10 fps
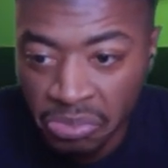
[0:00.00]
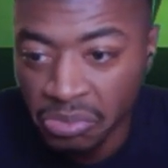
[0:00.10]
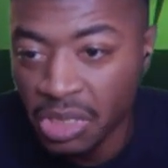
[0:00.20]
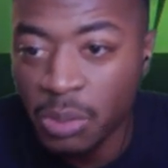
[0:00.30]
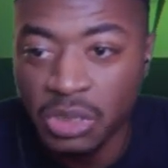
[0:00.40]

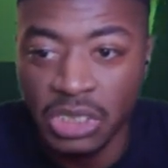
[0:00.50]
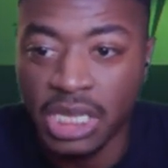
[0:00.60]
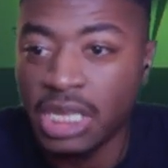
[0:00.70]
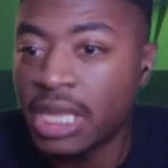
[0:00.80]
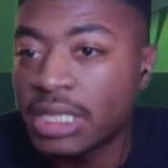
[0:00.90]
That was just
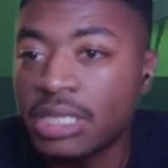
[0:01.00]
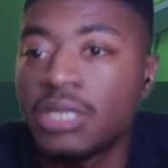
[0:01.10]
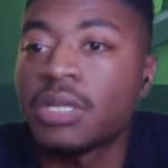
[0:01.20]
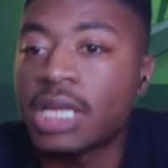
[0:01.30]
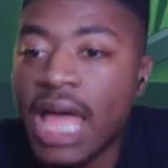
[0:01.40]
like a nice
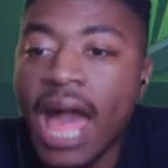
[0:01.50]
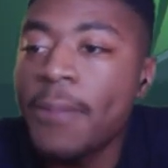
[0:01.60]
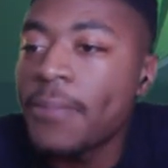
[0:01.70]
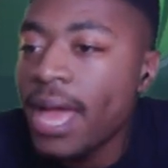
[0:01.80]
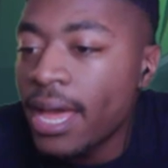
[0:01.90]
little
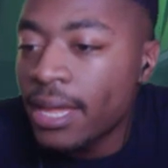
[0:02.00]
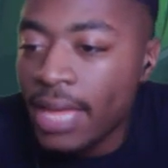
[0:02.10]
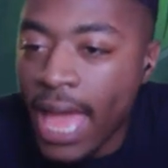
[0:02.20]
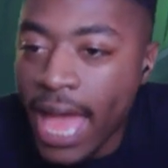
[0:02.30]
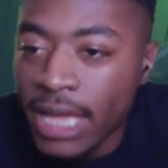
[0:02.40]
combat
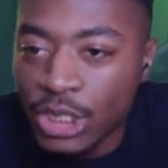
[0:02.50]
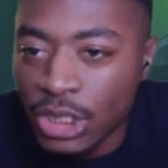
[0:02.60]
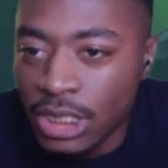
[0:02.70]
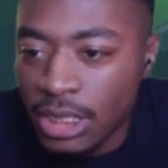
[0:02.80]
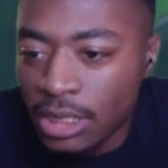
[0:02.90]

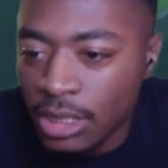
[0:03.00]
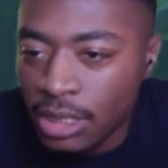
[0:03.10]
actiony